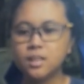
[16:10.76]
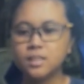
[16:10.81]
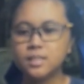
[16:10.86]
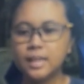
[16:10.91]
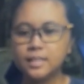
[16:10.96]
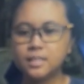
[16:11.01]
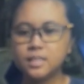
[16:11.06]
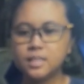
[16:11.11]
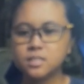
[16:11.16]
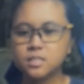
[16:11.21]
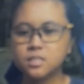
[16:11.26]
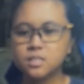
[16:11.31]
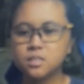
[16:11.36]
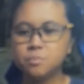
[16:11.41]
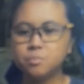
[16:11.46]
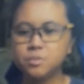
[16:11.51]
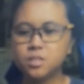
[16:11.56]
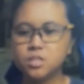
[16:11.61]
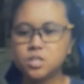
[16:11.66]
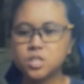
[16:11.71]
Take this.
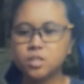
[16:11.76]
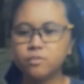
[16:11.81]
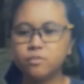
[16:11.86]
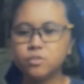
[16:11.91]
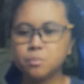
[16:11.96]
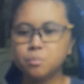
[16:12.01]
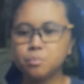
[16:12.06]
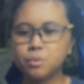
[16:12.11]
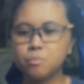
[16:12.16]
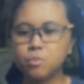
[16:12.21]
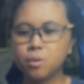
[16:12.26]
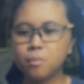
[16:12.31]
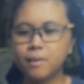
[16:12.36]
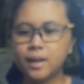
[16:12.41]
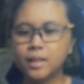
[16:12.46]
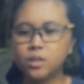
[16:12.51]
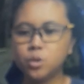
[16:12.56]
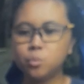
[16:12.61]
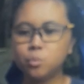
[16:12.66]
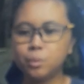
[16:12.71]
The position of Supreme
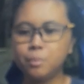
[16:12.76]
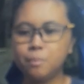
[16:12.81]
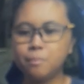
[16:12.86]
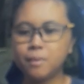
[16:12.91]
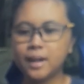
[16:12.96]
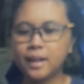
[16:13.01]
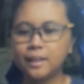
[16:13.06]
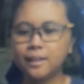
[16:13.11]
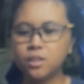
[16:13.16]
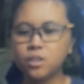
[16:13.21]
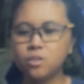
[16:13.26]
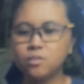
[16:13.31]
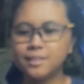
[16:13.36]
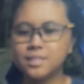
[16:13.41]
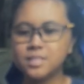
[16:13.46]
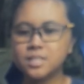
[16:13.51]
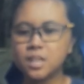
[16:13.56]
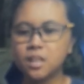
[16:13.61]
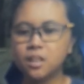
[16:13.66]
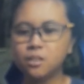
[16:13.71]
Commander will be mine.
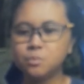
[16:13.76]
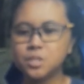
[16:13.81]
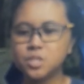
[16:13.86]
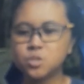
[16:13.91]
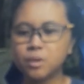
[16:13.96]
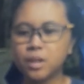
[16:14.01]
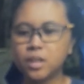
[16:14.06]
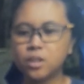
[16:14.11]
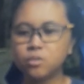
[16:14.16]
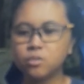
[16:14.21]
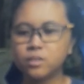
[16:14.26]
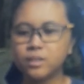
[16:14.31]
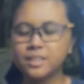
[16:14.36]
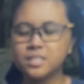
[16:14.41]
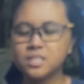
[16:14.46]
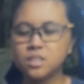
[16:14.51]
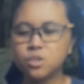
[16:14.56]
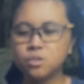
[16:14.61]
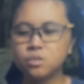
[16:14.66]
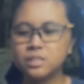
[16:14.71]
Unique skill, Restrainer,
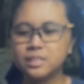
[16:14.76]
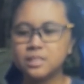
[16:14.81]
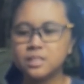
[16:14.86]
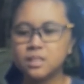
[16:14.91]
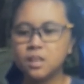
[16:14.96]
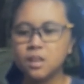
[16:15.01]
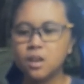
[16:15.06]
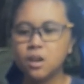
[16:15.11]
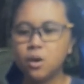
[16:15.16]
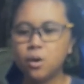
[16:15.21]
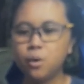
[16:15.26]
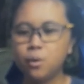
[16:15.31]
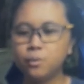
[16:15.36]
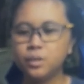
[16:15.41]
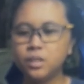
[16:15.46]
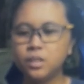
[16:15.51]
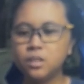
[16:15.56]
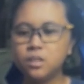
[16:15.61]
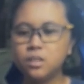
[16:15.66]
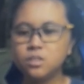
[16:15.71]
executed. Oh,
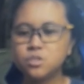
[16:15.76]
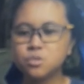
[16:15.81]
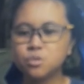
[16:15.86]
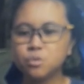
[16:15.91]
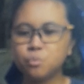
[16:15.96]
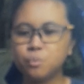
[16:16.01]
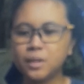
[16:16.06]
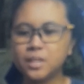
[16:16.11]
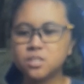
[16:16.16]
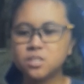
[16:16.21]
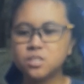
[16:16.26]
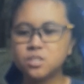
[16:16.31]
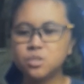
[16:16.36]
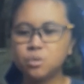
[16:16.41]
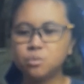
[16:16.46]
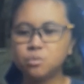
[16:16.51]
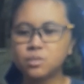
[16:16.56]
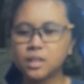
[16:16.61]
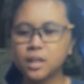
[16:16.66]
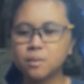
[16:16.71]
he sure wasted
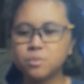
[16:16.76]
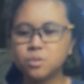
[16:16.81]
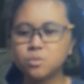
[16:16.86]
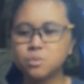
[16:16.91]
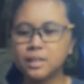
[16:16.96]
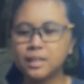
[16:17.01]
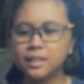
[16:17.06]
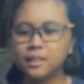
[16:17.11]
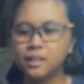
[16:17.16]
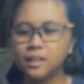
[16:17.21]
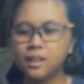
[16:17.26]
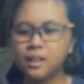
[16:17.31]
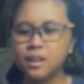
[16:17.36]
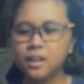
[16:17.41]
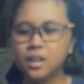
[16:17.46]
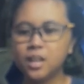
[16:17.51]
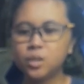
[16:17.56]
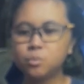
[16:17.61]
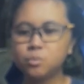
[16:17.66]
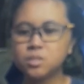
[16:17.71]
no time using it.
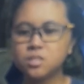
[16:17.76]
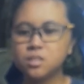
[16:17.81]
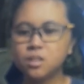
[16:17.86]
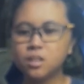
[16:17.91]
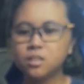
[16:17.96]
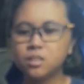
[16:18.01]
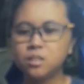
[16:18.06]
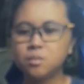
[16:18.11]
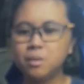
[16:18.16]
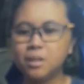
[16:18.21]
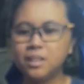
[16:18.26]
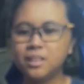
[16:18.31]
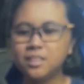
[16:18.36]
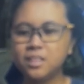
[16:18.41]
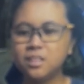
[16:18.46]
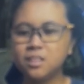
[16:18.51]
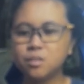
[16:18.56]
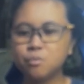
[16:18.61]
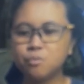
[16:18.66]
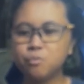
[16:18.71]
It was not an
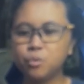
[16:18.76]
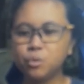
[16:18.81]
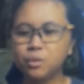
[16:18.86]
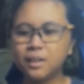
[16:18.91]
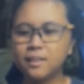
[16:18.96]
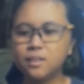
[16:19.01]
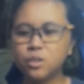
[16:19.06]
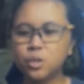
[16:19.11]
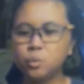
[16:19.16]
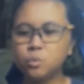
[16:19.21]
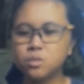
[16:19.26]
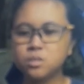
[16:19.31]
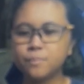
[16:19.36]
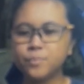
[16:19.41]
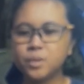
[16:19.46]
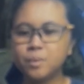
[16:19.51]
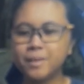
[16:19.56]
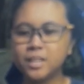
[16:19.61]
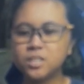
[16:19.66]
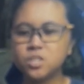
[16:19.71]
ability that a fool can use.
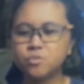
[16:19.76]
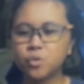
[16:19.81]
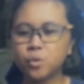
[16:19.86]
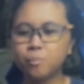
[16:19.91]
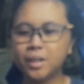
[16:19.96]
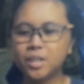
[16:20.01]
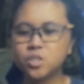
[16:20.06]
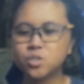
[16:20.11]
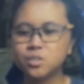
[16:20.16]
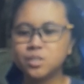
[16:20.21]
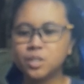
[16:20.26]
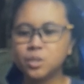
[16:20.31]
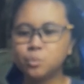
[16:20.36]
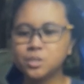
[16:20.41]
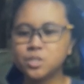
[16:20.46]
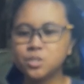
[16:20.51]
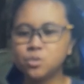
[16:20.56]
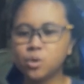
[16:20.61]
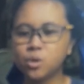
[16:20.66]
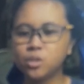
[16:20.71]
The magic formation that
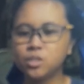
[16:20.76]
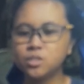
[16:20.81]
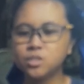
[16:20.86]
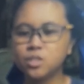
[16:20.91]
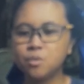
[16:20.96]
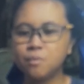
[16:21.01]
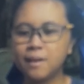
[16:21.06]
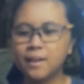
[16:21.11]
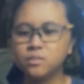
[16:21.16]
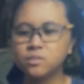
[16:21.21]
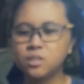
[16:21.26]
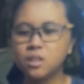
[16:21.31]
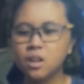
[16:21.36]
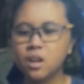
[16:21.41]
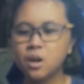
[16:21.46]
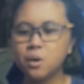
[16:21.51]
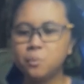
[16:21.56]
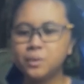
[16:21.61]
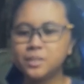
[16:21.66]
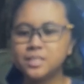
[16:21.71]
was drawn on the ground,
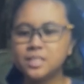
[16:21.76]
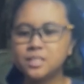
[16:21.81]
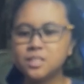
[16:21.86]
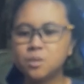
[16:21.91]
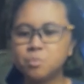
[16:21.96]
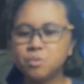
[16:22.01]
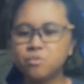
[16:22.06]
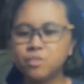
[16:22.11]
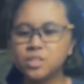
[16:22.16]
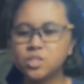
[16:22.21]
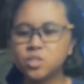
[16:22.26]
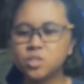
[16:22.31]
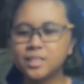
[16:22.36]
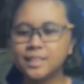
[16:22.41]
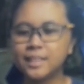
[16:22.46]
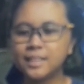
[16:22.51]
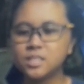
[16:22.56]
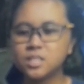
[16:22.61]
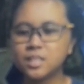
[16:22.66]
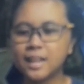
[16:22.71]
was it a prevention
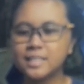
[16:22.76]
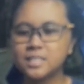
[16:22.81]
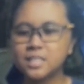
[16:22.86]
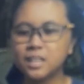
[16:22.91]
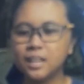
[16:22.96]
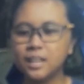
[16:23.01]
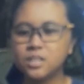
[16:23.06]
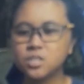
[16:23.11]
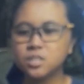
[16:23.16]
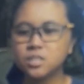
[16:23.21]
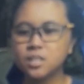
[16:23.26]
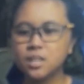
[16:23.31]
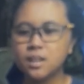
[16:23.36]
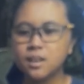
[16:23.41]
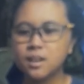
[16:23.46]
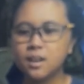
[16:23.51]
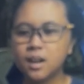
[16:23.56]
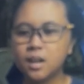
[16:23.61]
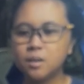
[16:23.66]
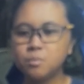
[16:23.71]
against cancellation?
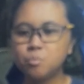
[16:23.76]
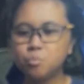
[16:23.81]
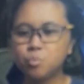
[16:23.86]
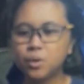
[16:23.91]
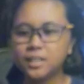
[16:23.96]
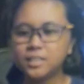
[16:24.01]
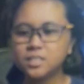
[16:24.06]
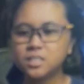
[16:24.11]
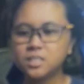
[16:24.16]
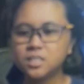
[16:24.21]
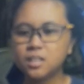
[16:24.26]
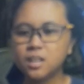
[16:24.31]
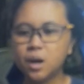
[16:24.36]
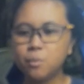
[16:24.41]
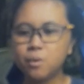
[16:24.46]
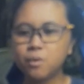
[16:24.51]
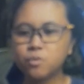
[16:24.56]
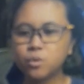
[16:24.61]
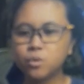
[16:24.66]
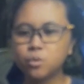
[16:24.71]
I'm impressed.
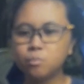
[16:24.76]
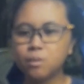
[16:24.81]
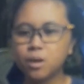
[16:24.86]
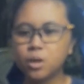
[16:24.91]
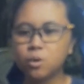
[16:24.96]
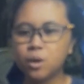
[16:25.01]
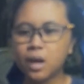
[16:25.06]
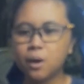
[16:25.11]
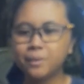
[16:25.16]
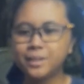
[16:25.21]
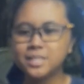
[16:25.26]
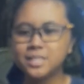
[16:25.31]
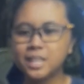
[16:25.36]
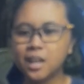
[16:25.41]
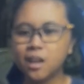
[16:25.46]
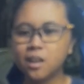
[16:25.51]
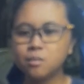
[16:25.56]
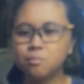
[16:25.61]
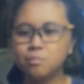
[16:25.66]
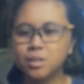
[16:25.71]
However, no matter how I
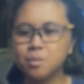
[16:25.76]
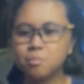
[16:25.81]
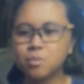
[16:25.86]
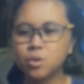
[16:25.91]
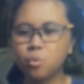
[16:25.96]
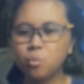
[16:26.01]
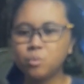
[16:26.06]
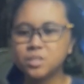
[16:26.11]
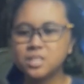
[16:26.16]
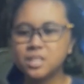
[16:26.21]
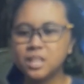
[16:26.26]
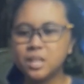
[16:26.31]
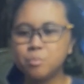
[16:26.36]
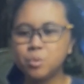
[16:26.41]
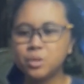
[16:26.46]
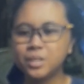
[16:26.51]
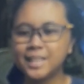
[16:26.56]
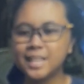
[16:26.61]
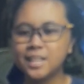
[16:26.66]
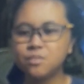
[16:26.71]
see it, Benimaru was
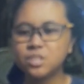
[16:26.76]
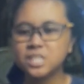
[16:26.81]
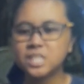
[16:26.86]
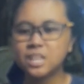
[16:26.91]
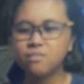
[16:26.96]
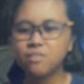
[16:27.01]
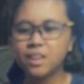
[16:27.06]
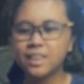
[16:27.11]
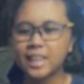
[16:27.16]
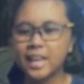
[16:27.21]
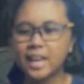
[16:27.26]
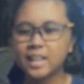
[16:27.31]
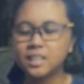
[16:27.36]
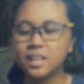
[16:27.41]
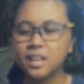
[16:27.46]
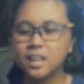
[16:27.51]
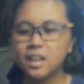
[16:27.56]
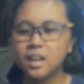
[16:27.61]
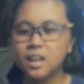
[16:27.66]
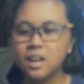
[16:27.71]
deliberately receiving that.
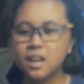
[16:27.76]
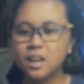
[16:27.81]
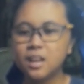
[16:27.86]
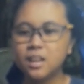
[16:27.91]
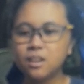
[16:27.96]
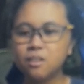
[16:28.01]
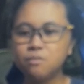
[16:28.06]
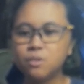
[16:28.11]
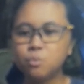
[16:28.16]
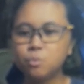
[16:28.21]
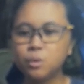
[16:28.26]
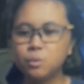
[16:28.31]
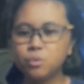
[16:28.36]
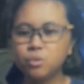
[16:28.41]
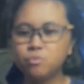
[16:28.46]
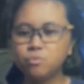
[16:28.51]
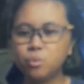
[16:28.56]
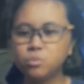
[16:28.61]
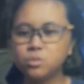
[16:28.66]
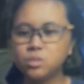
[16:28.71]
Even when
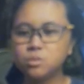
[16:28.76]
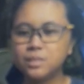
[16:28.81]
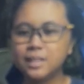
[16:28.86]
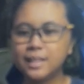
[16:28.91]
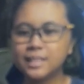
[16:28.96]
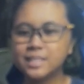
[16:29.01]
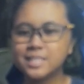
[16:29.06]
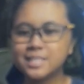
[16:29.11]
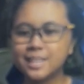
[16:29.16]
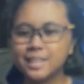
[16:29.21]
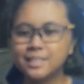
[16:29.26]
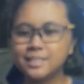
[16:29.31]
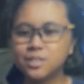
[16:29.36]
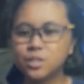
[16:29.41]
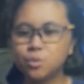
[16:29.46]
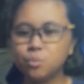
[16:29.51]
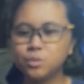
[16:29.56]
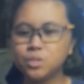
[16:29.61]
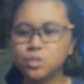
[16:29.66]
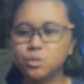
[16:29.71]
provoked to that extent,
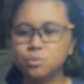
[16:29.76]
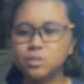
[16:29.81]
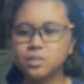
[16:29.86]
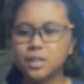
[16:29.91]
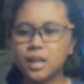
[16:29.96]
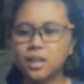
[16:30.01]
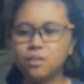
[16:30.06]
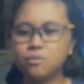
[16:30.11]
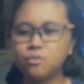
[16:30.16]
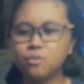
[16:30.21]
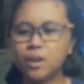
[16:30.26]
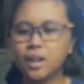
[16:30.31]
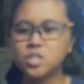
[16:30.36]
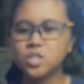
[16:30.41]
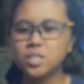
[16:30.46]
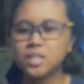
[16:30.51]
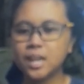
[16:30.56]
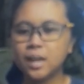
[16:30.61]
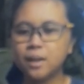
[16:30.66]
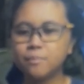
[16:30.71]
there was no sign of
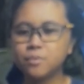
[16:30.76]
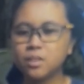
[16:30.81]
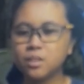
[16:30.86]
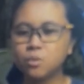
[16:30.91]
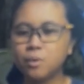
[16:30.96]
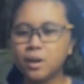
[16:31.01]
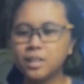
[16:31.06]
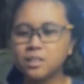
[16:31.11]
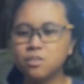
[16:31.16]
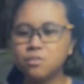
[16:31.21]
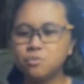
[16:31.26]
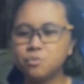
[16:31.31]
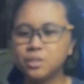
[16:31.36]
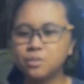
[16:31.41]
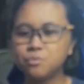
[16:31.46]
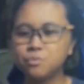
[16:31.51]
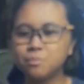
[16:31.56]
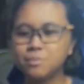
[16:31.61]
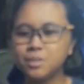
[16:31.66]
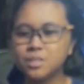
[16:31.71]
rage in him, quite
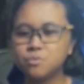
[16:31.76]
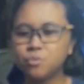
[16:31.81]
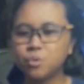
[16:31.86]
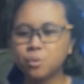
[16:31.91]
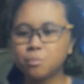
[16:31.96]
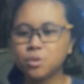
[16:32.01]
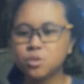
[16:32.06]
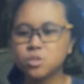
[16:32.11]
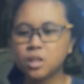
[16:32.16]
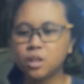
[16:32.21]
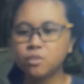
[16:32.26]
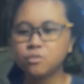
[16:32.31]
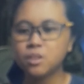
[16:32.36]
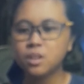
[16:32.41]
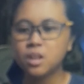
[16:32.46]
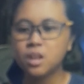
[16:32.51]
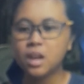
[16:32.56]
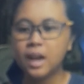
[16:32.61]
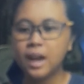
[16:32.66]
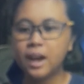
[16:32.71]
different from his former self
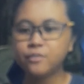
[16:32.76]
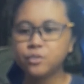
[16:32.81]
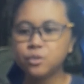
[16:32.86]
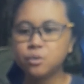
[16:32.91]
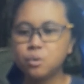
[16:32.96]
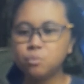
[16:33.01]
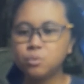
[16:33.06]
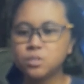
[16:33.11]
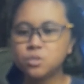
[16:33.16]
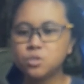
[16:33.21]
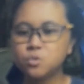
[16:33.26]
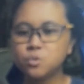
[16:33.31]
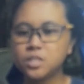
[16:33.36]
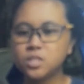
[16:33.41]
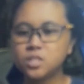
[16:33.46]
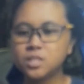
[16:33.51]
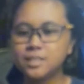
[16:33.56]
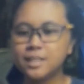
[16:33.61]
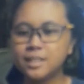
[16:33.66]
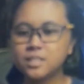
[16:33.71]
after he was
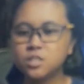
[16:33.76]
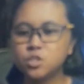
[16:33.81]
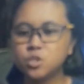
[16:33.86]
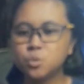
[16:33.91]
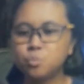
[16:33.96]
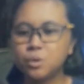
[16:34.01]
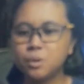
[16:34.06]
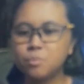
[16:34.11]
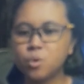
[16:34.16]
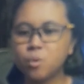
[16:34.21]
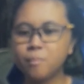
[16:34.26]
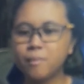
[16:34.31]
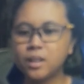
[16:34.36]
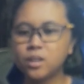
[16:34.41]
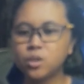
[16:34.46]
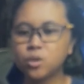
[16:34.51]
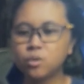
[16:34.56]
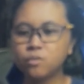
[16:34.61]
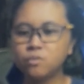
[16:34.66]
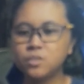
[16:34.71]
entrusted as the supreme
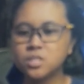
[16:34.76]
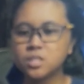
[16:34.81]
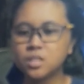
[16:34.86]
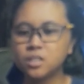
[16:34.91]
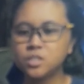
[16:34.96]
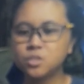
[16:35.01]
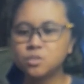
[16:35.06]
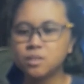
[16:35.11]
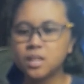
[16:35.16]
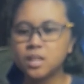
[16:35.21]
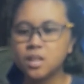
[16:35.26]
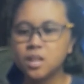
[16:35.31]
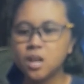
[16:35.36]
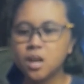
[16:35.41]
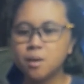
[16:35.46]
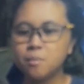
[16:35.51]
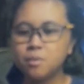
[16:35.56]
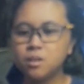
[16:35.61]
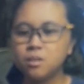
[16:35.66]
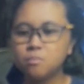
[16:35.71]
commander of this country.
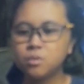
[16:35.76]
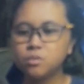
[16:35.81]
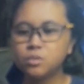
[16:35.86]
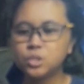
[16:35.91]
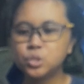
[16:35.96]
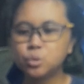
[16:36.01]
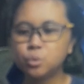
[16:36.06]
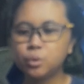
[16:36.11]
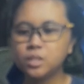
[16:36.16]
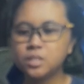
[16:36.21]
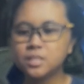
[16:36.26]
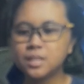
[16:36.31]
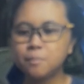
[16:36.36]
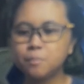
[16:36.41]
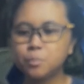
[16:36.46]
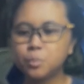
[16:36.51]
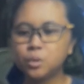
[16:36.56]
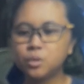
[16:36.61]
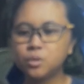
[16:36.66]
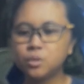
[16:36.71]
Benimaru's short
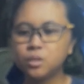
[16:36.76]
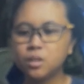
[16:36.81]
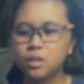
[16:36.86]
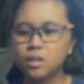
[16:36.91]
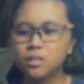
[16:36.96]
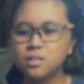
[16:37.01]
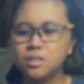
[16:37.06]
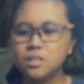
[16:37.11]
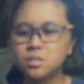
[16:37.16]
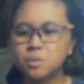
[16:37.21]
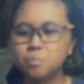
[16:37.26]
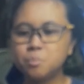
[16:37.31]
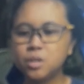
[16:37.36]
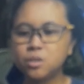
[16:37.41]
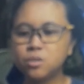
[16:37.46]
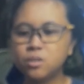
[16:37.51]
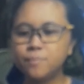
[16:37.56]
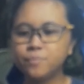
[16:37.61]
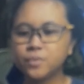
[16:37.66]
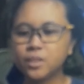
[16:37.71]
temper
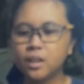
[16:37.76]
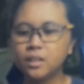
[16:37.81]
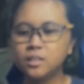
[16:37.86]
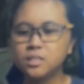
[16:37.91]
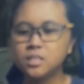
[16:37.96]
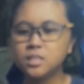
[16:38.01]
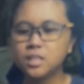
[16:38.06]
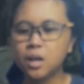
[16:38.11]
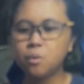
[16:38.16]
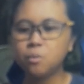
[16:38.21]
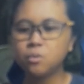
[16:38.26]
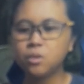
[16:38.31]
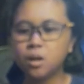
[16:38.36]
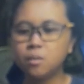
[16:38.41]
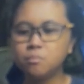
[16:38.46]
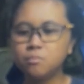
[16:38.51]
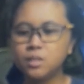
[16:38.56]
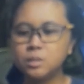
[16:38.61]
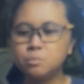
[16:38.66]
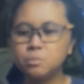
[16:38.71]
disappeared, and the now
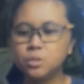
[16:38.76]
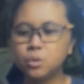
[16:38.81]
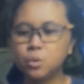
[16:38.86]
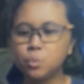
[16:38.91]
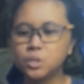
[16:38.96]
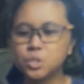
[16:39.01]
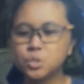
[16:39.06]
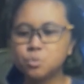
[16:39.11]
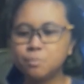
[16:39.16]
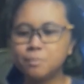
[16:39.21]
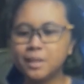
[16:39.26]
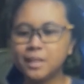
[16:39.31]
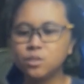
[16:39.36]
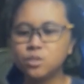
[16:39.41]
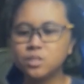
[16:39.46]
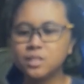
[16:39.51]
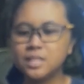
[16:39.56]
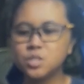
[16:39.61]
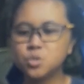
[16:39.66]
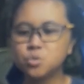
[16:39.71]
calm Benimaru was
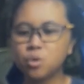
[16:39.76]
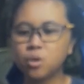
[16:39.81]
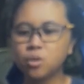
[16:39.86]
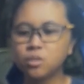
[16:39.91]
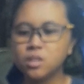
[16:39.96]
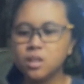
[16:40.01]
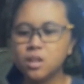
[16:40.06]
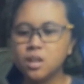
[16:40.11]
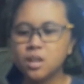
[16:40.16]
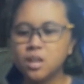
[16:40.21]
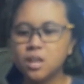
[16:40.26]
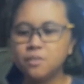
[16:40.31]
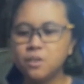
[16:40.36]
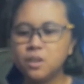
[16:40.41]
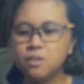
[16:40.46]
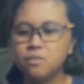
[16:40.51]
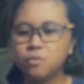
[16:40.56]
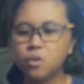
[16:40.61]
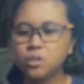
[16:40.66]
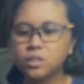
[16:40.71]
tremendously strong. If
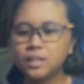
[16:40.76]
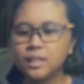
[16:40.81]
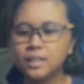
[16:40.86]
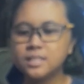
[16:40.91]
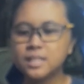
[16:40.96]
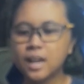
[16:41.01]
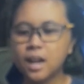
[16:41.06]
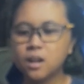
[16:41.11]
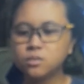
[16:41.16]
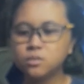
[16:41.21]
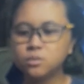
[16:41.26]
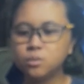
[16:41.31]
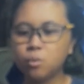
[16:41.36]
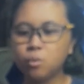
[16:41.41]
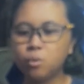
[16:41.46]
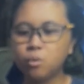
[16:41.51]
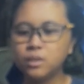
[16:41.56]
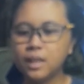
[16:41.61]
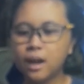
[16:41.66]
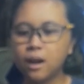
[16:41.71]
he fought against
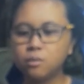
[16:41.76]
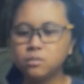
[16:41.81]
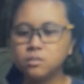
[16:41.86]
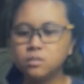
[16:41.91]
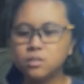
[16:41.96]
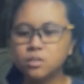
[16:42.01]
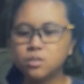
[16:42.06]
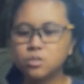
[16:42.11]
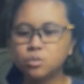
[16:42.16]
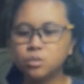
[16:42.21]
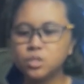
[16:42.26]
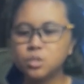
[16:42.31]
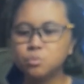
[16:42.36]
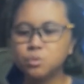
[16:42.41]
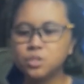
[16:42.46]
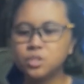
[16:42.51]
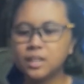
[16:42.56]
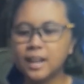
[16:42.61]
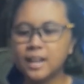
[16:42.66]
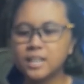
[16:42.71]
Hakoro, now, their swords
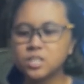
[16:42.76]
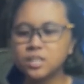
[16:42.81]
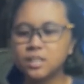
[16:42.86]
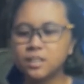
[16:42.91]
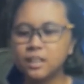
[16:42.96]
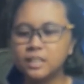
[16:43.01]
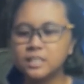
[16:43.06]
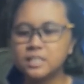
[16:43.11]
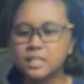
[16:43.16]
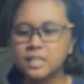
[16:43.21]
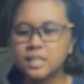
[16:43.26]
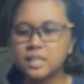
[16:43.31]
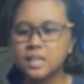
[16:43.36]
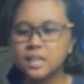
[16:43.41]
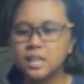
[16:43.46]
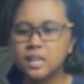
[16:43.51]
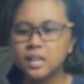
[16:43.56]
would clash endlessly.